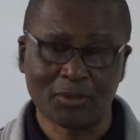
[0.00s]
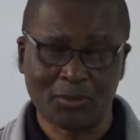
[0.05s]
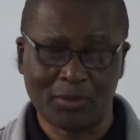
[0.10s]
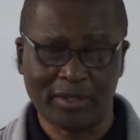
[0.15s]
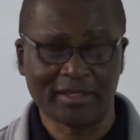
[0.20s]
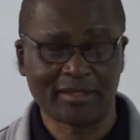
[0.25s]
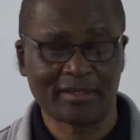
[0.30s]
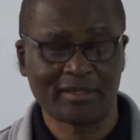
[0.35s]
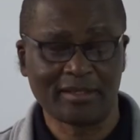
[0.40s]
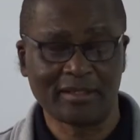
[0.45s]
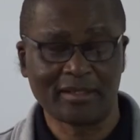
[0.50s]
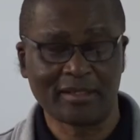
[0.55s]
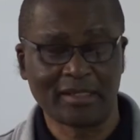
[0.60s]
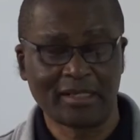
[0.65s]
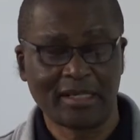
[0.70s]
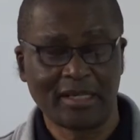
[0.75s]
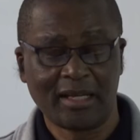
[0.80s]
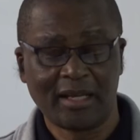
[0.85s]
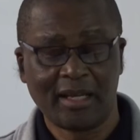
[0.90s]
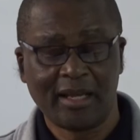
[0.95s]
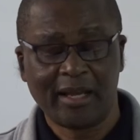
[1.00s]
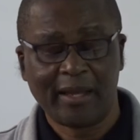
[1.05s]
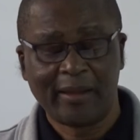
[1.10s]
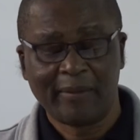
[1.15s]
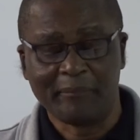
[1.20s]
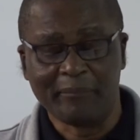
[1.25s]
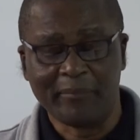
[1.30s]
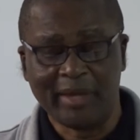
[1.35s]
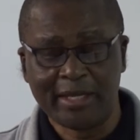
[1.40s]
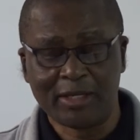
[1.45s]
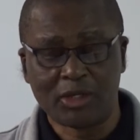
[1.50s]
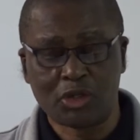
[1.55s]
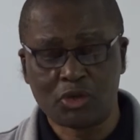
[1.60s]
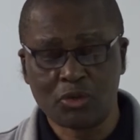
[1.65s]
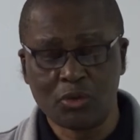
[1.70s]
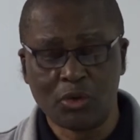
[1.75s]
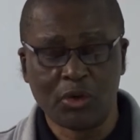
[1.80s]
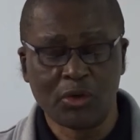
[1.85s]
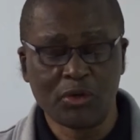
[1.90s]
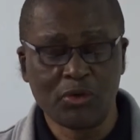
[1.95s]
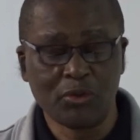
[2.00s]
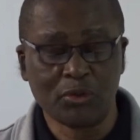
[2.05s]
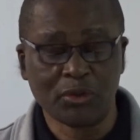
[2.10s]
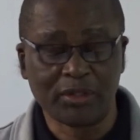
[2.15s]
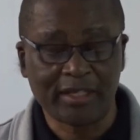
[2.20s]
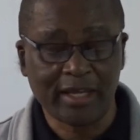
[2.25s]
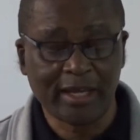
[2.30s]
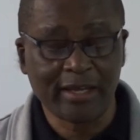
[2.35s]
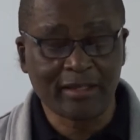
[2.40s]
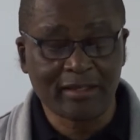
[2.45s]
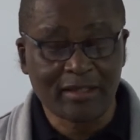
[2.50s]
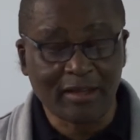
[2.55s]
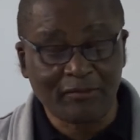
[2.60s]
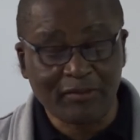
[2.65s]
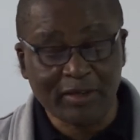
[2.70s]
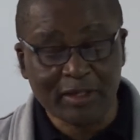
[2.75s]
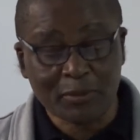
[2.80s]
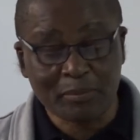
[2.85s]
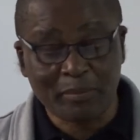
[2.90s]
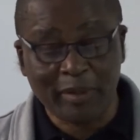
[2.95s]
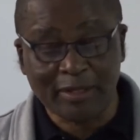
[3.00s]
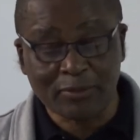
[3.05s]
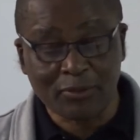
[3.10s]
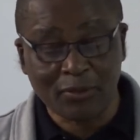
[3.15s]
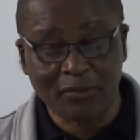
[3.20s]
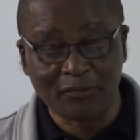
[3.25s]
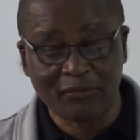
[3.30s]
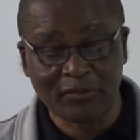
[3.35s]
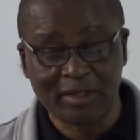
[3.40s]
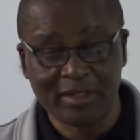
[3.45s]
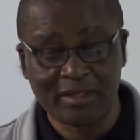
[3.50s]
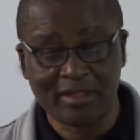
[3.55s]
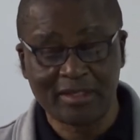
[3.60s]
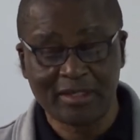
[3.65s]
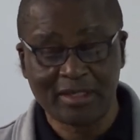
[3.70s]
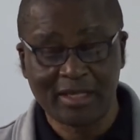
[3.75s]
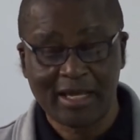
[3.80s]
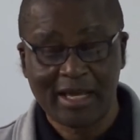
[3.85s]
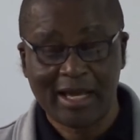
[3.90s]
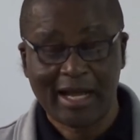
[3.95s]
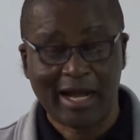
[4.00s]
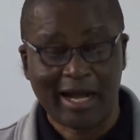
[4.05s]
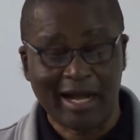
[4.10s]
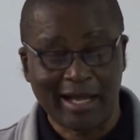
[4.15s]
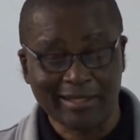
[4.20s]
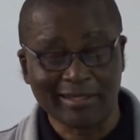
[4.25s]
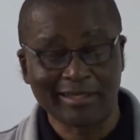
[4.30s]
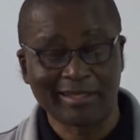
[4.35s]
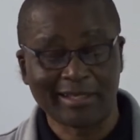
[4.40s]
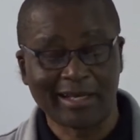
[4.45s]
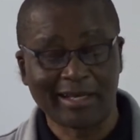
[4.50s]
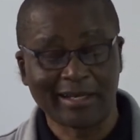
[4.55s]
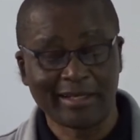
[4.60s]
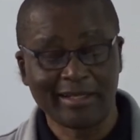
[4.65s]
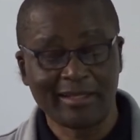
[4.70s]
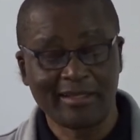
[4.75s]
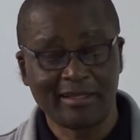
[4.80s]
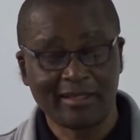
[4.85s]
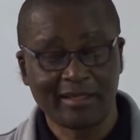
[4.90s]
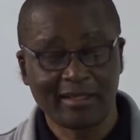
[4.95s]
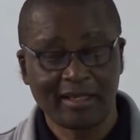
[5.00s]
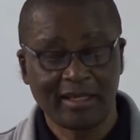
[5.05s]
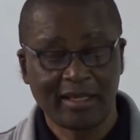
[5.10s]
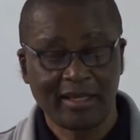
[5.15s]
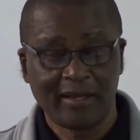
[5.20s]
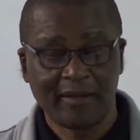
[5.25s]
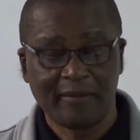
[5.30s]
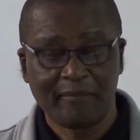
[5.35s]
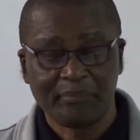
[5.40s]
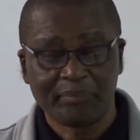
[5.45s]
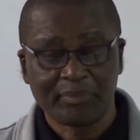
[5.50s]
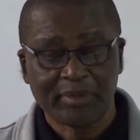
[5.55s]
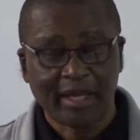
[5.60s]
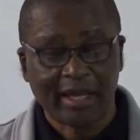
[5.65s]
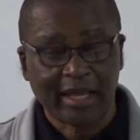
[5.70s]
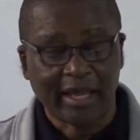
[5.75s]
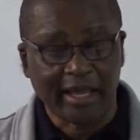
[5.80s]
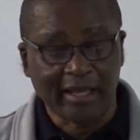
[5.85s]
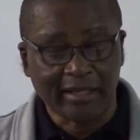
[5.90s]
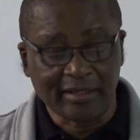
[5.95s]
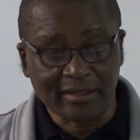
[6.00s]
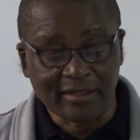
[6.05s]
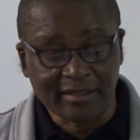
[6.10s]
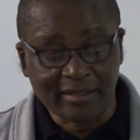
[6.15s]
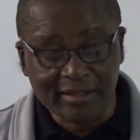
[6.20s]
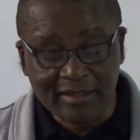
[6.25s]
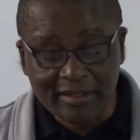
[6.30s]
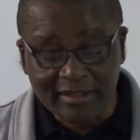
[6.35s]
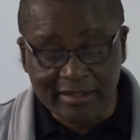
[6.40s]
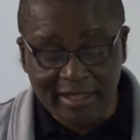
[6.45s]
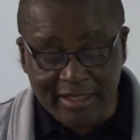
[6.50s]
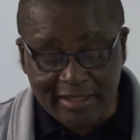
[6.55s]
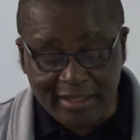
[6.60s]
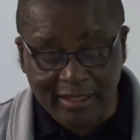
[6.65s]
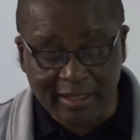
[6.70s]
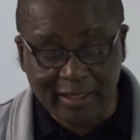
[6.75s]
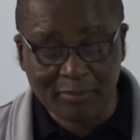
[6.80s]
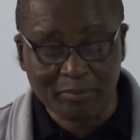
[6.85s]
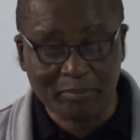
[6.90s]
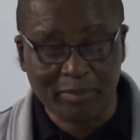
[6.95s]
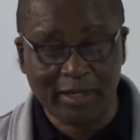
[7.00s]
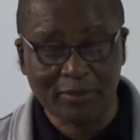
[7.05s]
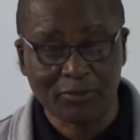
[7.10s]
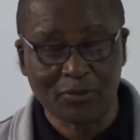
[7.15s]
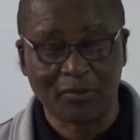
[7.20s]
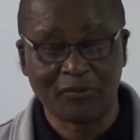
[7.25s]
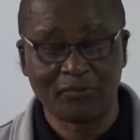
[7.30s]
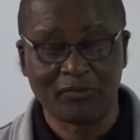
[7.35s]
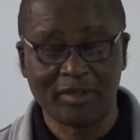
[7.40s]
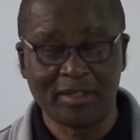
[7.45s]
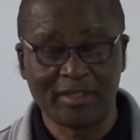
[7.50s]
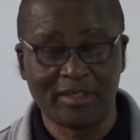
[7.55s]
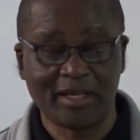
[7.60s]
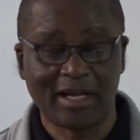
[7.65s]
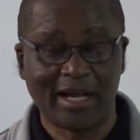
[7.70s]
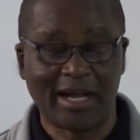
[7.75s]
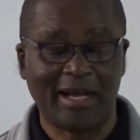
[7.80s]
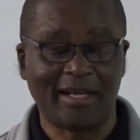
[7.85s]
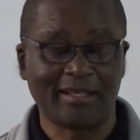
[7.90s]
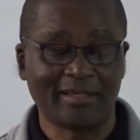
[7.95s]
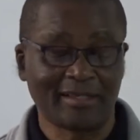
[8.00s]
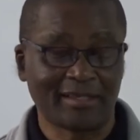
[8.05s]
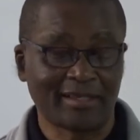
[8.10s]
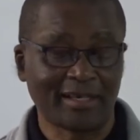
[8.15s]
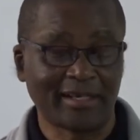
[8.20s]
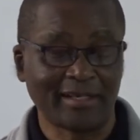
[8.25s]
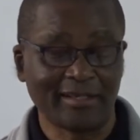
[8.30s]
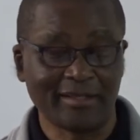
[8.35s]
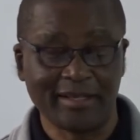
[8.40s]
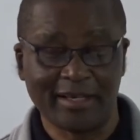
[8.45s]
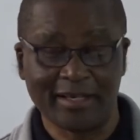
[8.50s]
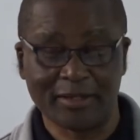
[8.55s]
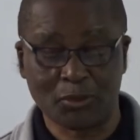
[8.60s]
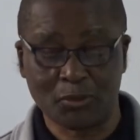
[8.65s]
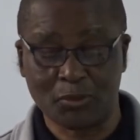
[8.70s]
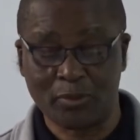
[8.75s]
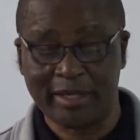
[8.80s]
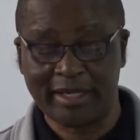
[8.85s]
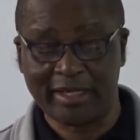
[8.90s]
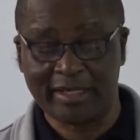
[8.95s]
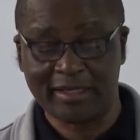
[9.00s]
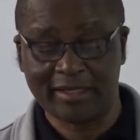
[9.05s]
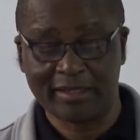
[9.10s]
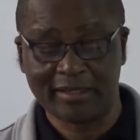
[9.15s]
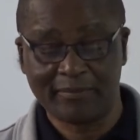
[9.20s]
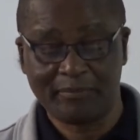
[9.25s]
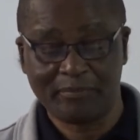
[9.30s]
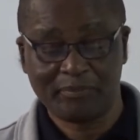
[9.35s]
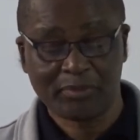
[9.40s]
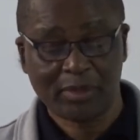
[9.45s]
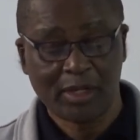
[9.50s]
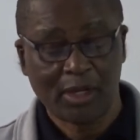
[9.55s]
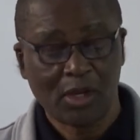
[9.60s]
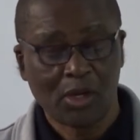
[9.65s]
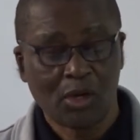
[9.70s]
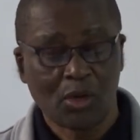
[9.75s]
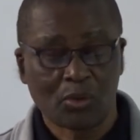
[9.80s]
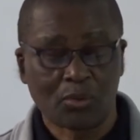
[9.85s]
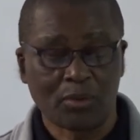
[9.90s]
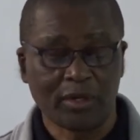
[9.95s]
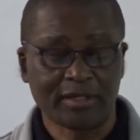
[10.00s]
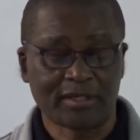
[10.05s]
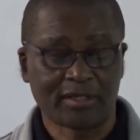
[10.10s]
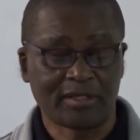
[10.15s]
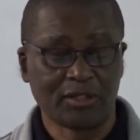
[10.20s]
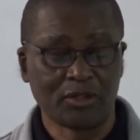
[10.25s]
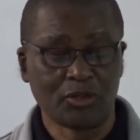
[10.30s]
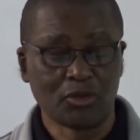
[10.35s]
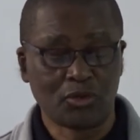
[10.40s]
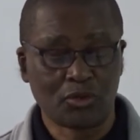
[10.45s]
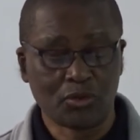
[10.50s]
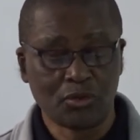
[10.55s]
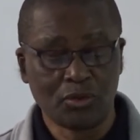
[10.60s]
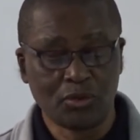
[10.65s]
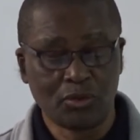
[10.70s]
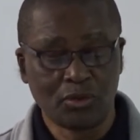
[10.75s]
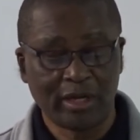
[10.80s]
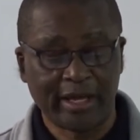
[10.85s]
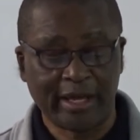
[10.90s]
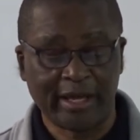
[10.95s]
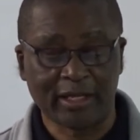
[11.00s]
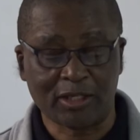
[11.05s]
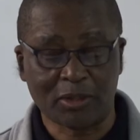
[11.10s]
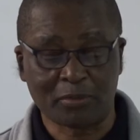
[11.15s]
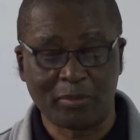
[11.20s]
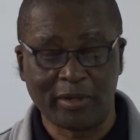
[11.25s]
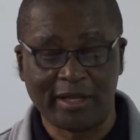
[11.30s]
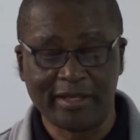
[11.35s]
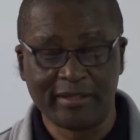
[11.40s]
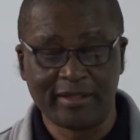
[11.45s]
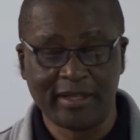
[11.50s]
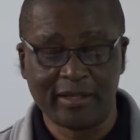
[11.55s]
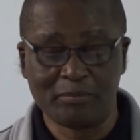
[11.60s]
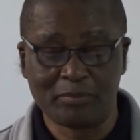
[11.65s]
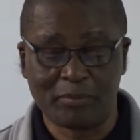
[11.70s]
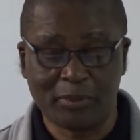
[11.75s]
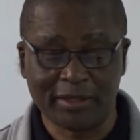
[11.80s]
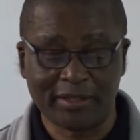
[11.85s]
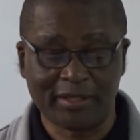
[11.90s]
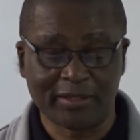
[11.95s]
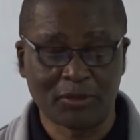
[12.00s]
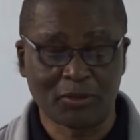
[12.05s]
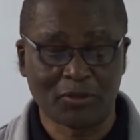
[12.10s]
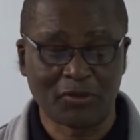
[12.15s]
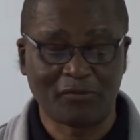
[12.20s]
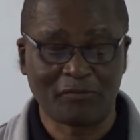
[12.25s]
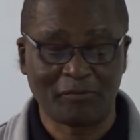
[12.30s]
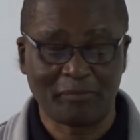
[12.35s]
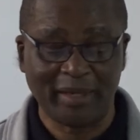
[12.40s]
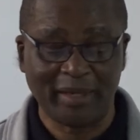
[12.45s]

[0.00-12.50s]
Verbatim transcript: question, make sure you take the first part of it, answer it, and the second part of it, answer it as well. Question two, explain the importance of